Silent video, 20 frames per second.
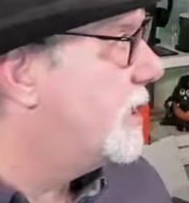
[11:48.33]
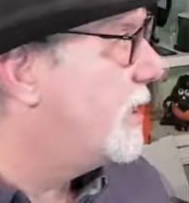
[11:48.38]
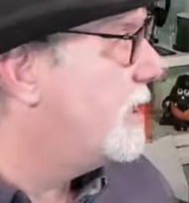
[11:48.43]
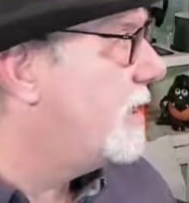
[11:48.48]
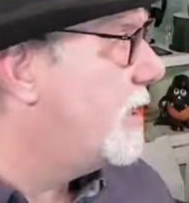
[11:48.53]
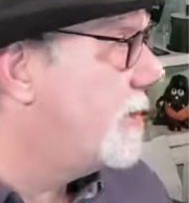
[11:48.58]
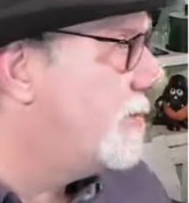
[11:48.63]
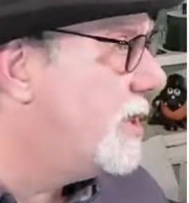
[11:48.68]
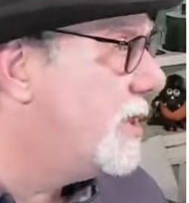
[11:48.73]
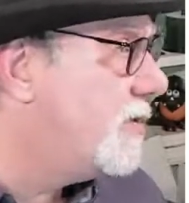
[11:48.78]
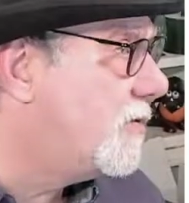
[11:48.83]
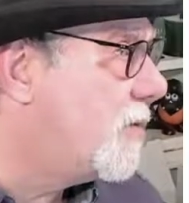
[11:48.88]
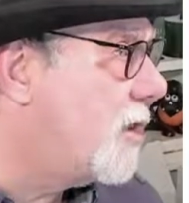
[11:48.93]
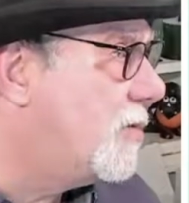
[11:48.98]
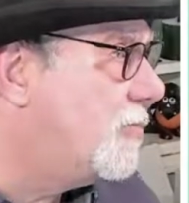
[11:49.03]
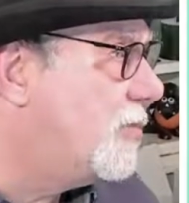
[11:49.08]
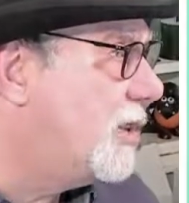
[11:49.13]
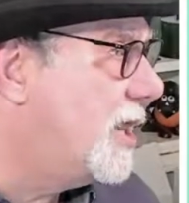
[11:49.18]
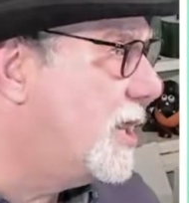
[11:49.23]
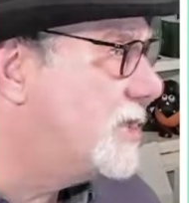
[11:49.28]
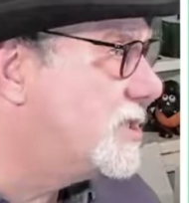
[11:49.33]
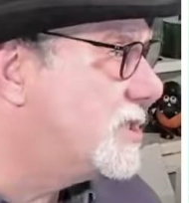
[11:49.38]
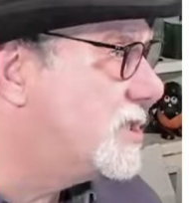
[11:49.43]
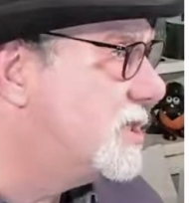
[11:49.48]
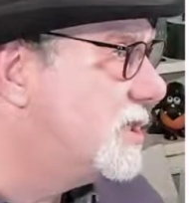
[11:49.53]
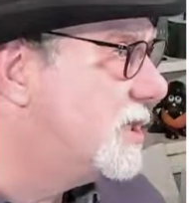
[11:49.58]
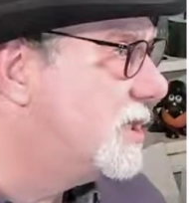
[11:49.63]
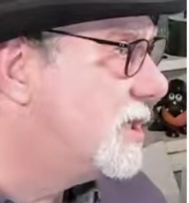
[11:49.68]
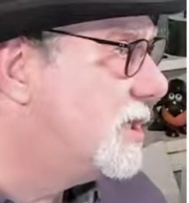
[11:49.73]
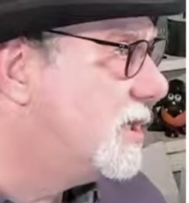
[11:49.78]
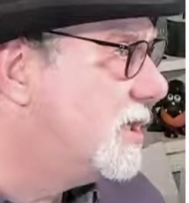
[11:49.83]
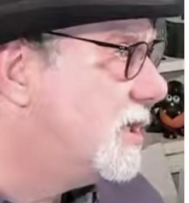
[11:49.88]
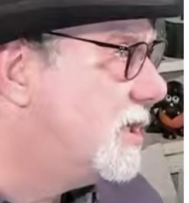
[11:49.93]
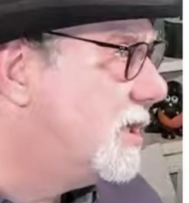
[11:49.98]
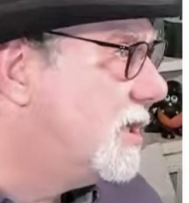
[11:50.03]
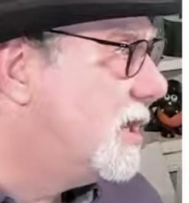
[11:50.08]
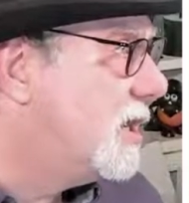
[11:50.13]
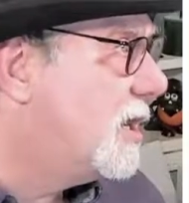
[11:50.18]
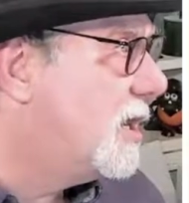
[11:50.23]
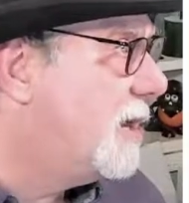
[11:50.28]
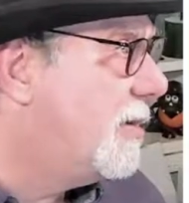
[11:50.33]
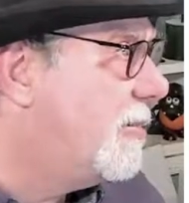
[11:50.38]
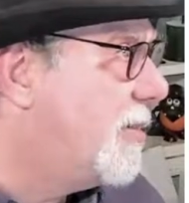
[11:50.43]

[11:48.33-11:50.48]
I'm in the wrong place. I